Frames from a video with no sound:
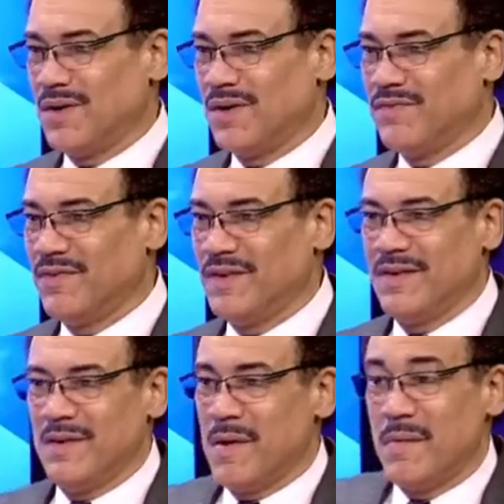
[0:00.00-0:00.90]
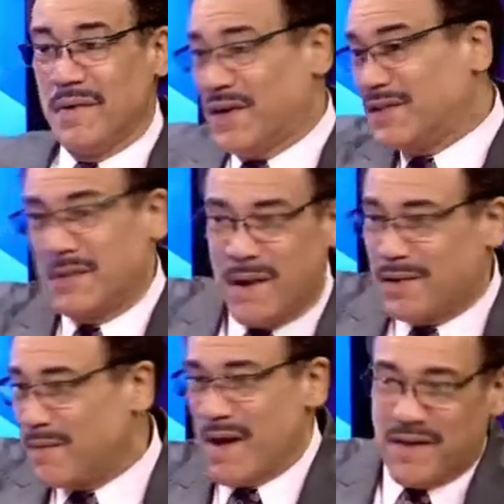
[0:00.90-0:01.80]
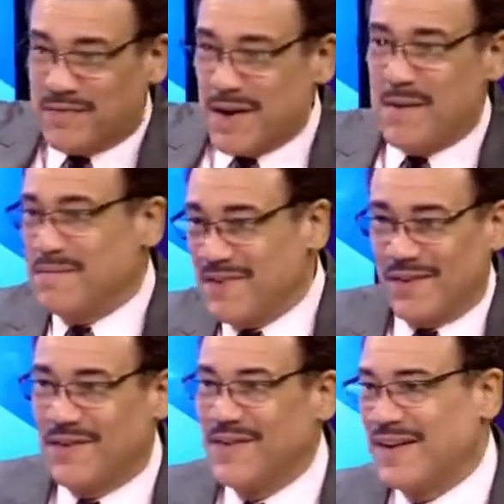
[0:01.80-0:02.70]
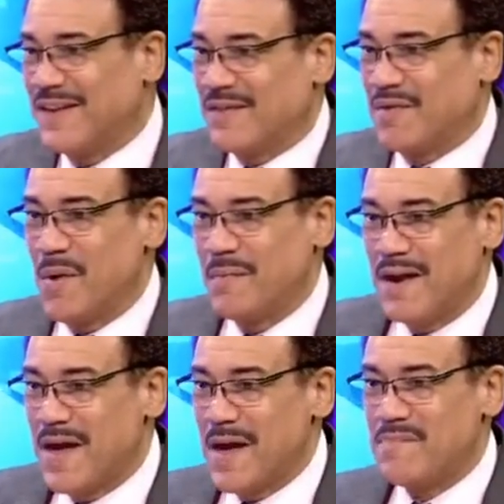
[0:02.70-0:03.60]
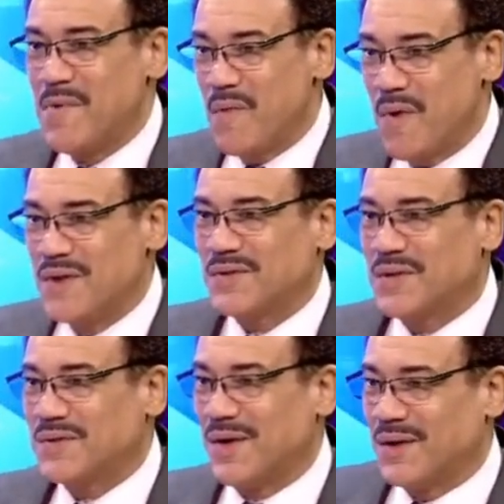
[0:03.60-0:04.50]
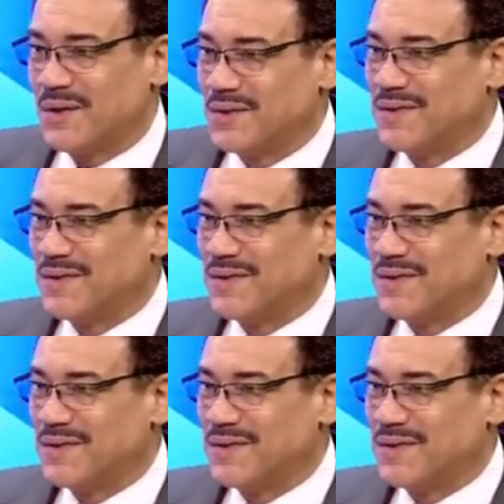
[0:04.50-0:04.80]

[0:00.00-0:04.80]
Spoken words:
off, maybe dust them out in the bathtub, you know, and then throw them in the hamper, wash those clothes.